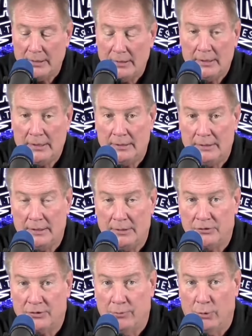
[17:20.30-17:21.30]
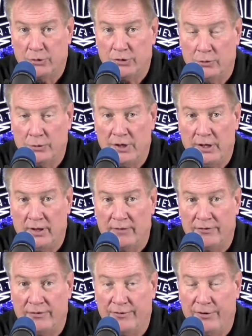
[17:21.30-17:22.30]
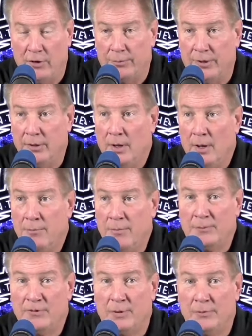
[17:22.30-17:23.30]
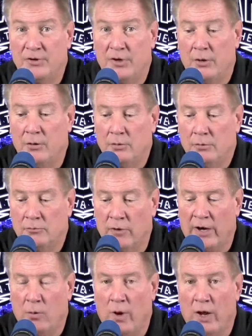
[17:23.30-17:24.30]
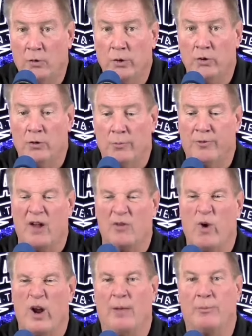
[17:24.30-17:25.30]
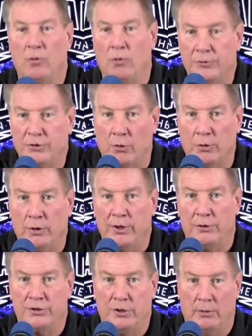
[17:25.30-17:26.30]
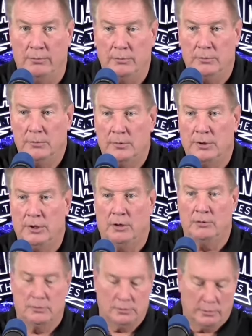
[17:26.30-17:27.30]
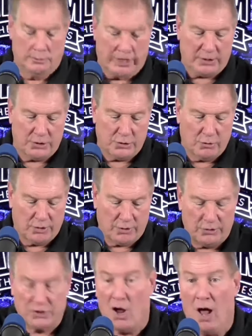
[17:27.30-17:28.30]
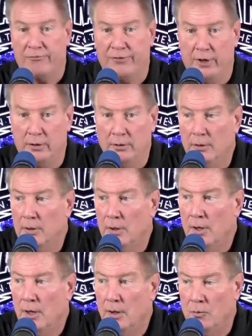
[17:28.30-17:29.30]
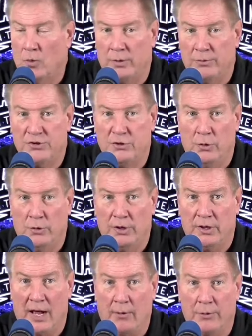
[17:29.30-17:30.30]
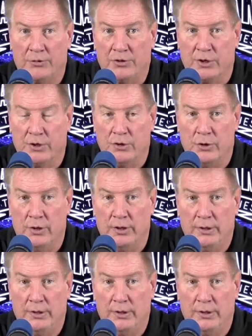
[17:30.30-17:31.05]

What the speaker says: And it was an emotional when he left the field. But Mims comes in right away, Orlando Brown, right up to him, showing leadership, making sure that he's confident in what he was doing and how he was going to do it